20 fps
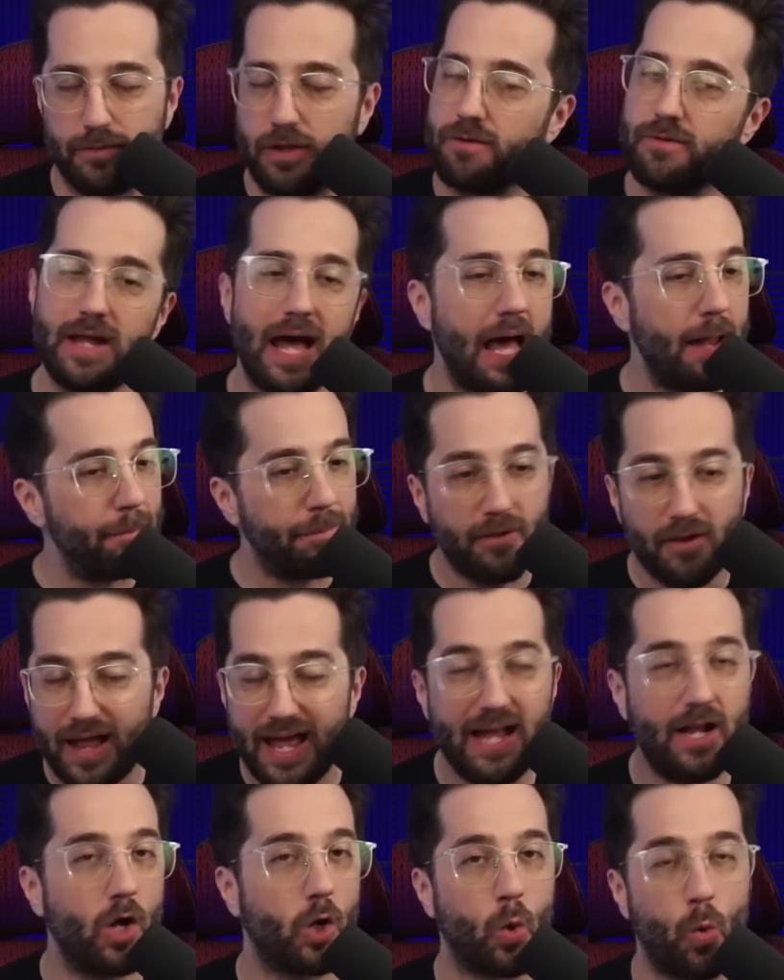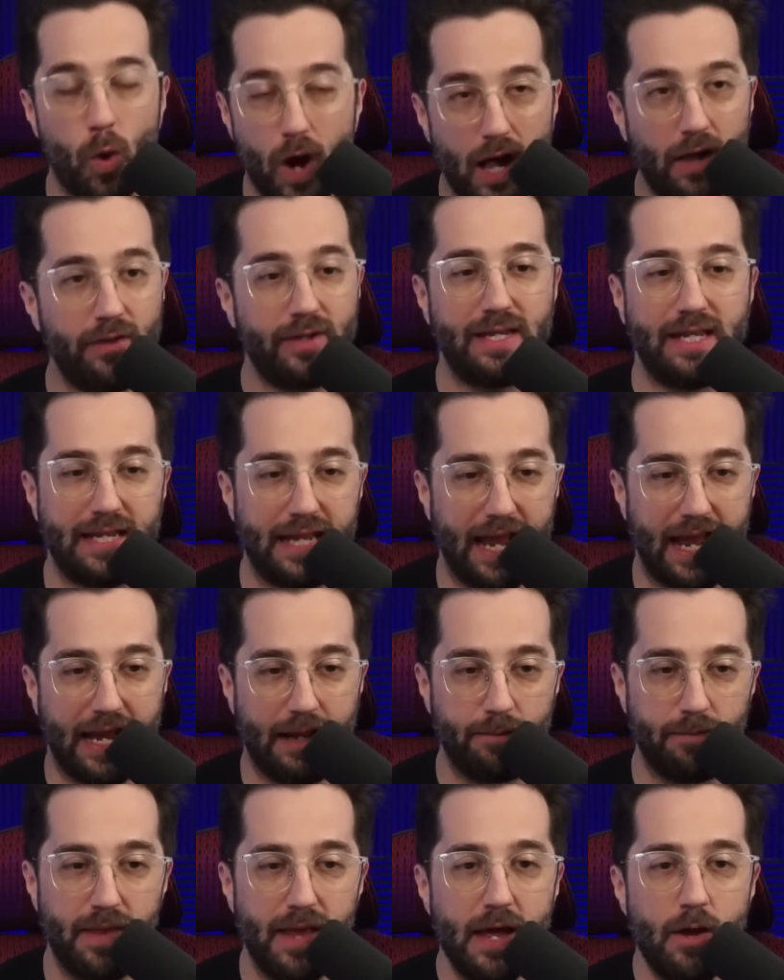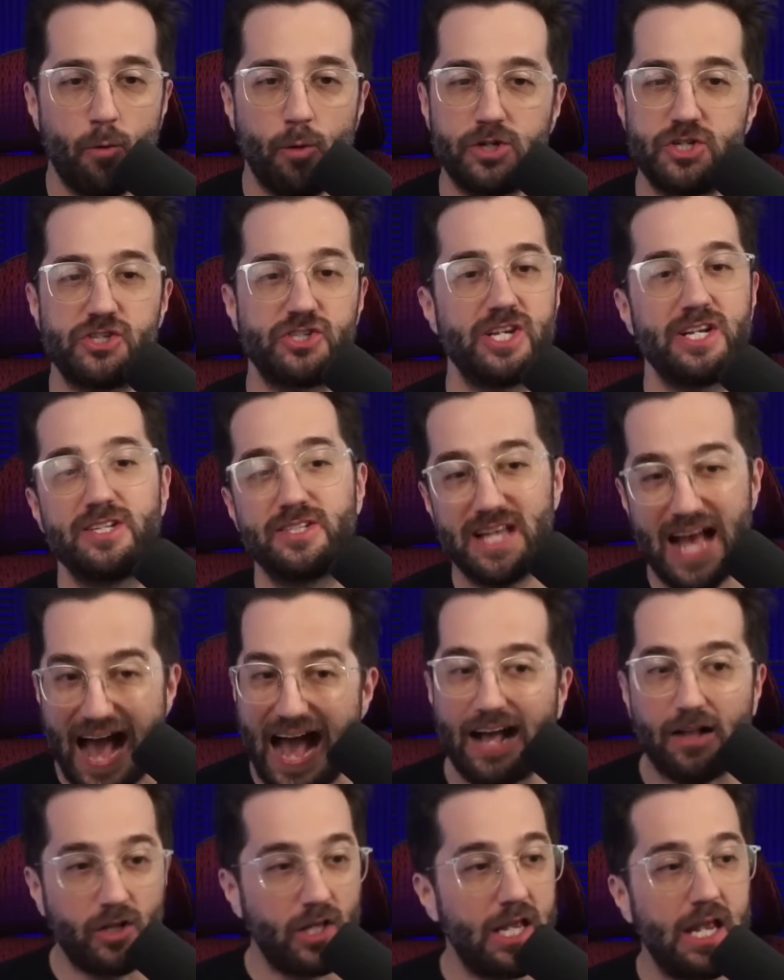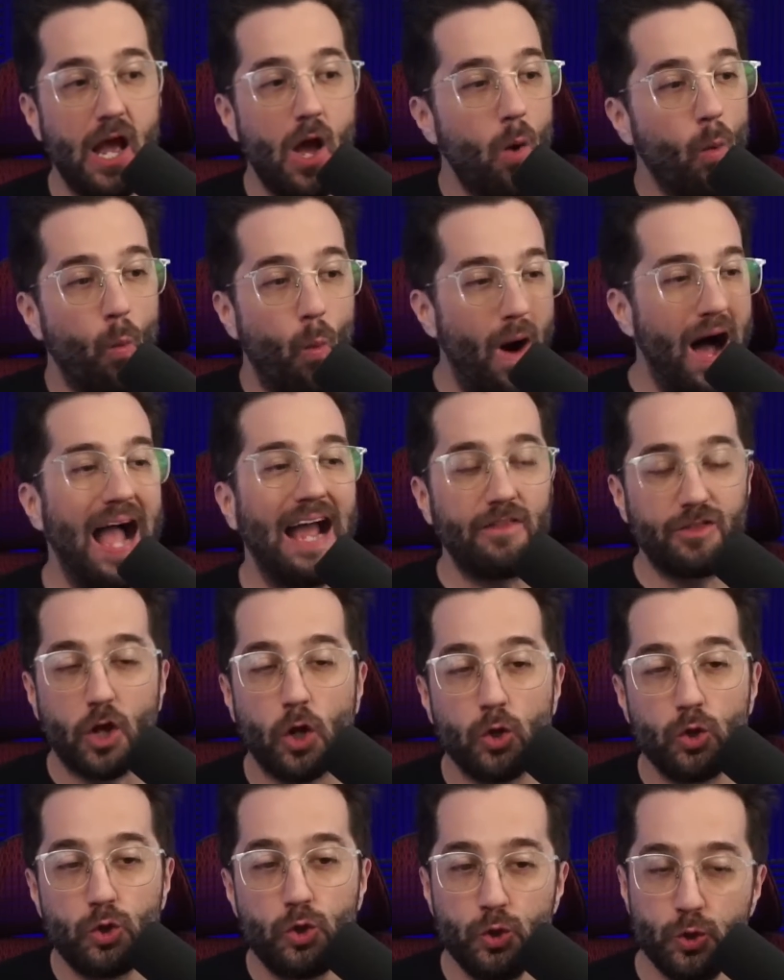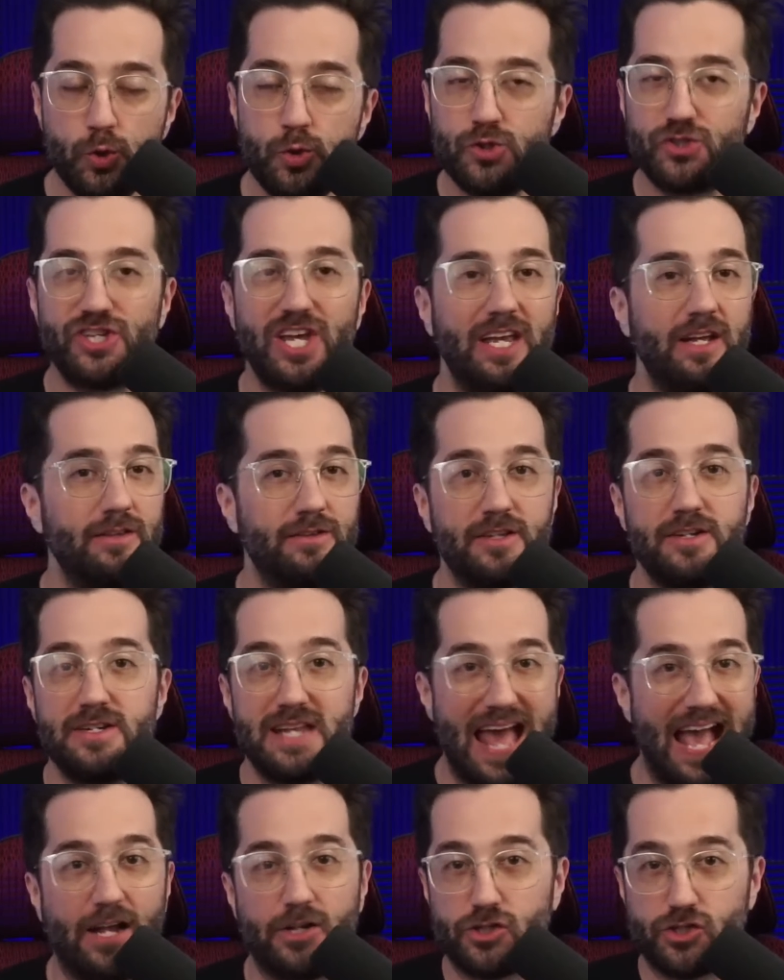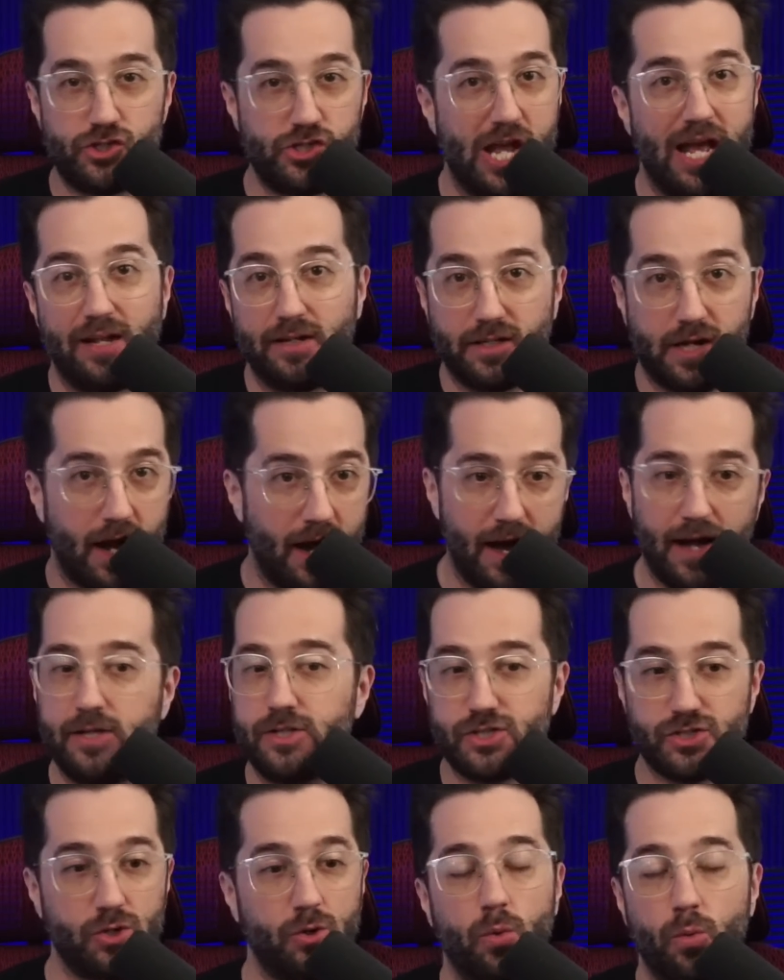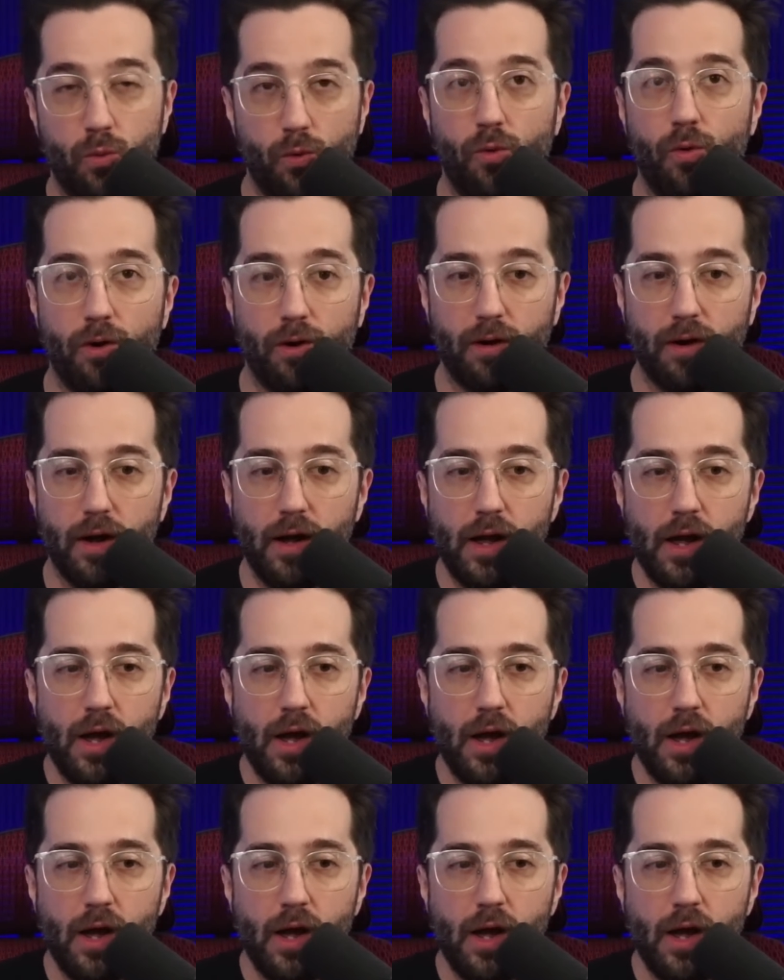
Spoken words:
They're not playing a quality game, which is exactly why they're losing the next-gen console war.